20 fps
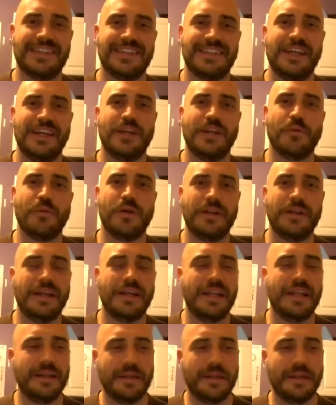You know what?
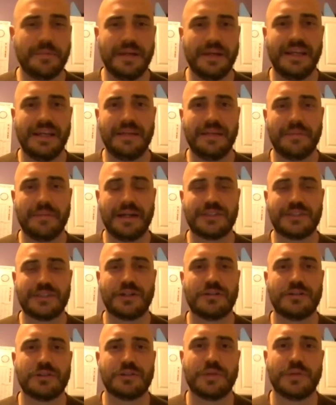In, in my
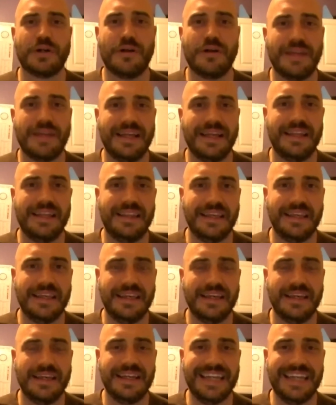circles, we call that
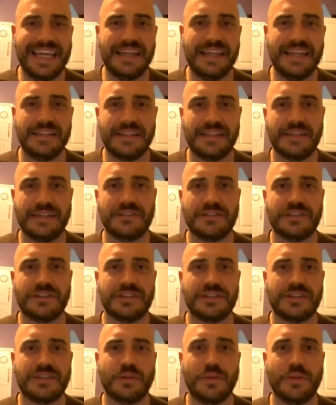the innate
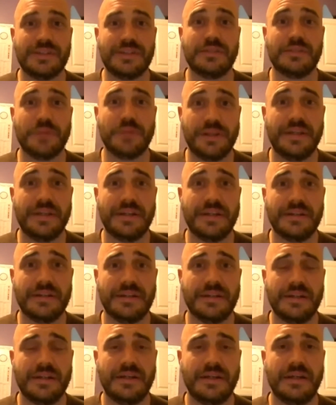intelligence, the wisdom within,
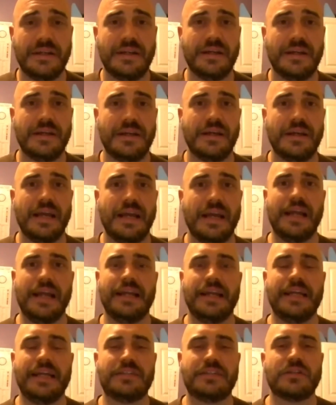and
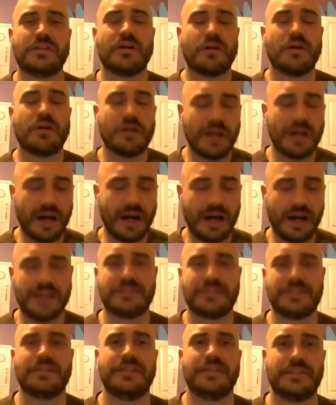it's
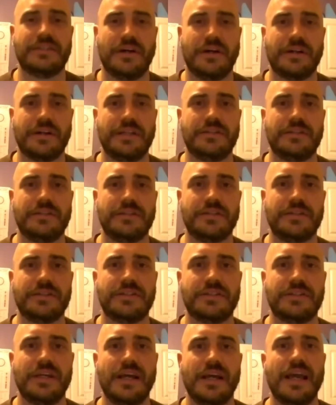constantly yeah. talking to
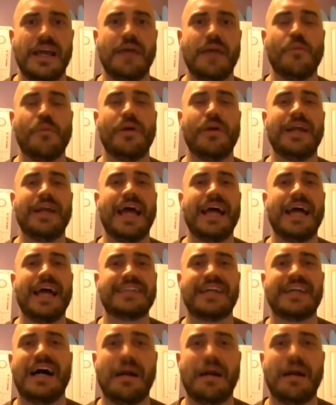us and when it has
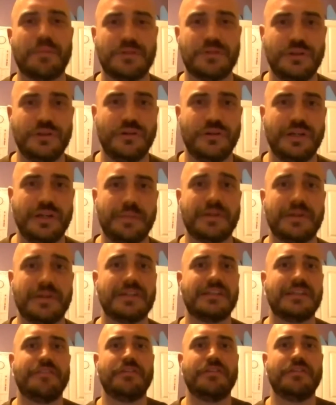the opportunity
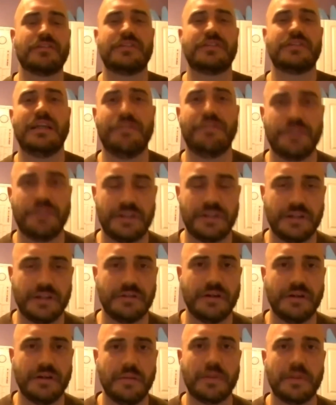because they feel safe with
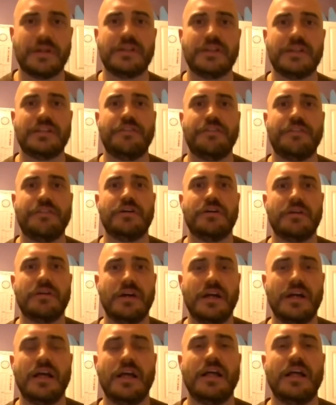you because mm-hmm. they feel
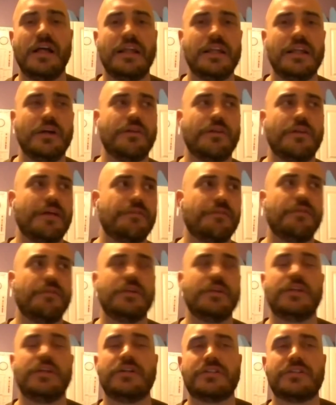you know that
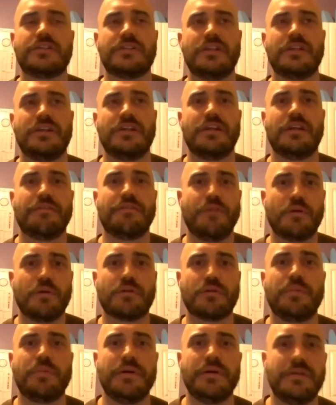there's that
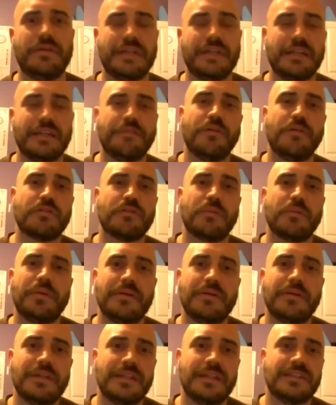vulnerability and that
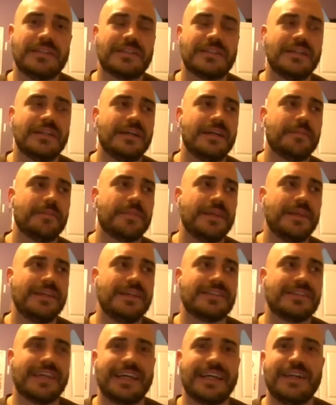vulnerability is
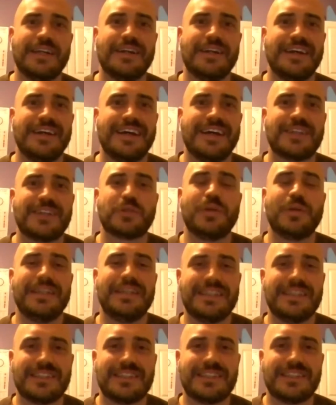is like an, a
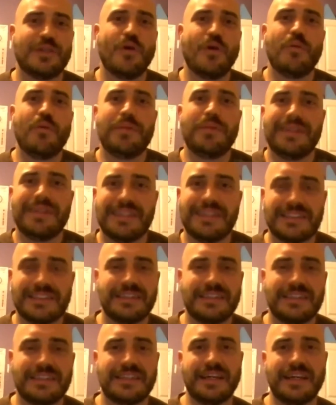sweetness it's an openness
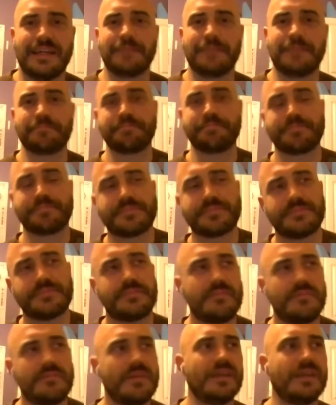it's a
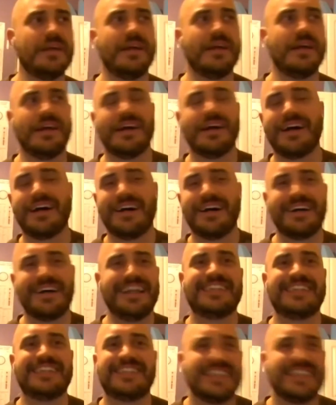uh,
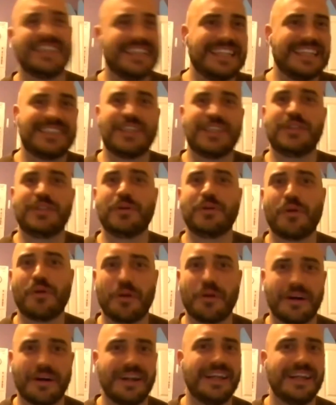it's it's the
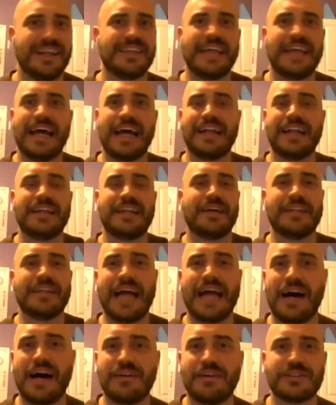door that
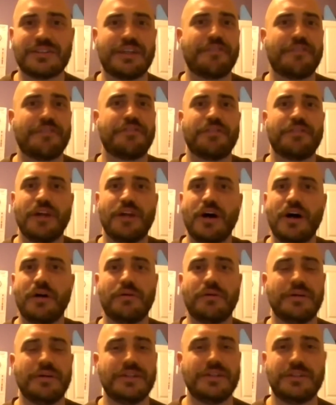allows yeah. that
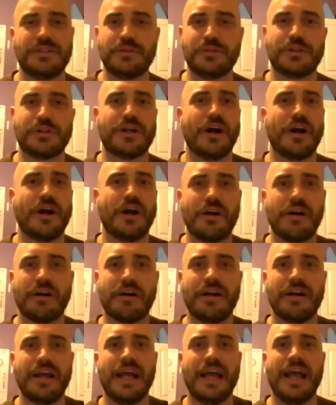flow to occur
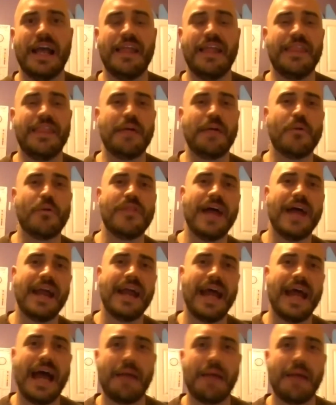yes. and then when yes. that
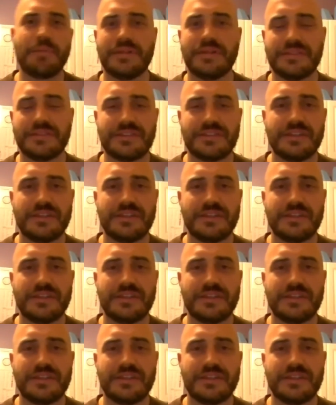happens